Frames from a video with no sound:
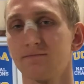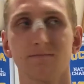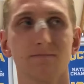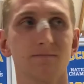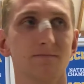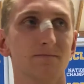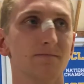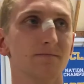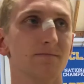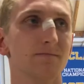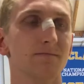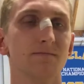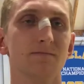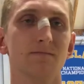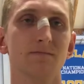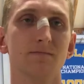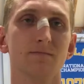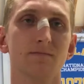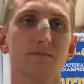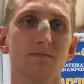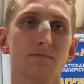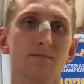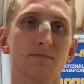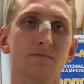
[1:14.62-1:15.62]
Have you played against
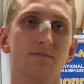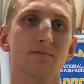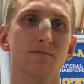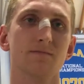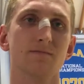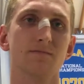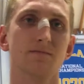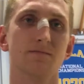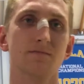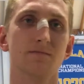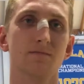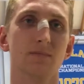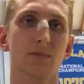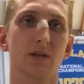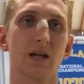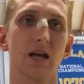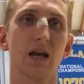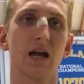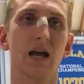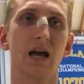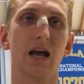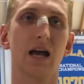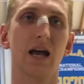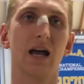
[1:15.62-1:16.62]
Justin Bibbins before? You guys are
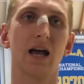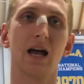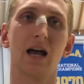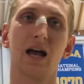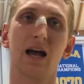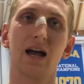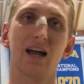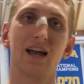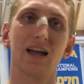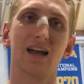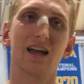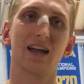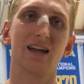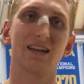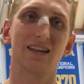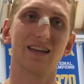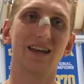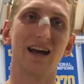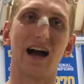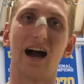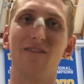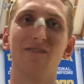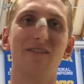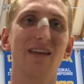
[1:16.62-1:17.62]
both kind of local. Yeah,
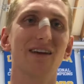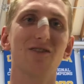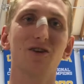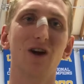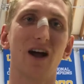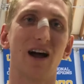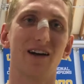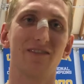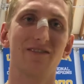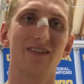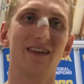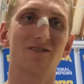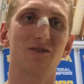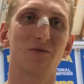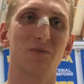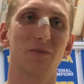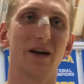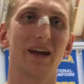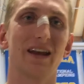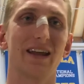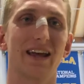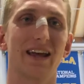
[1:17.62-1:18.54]
I've never, guys? I've never okay. played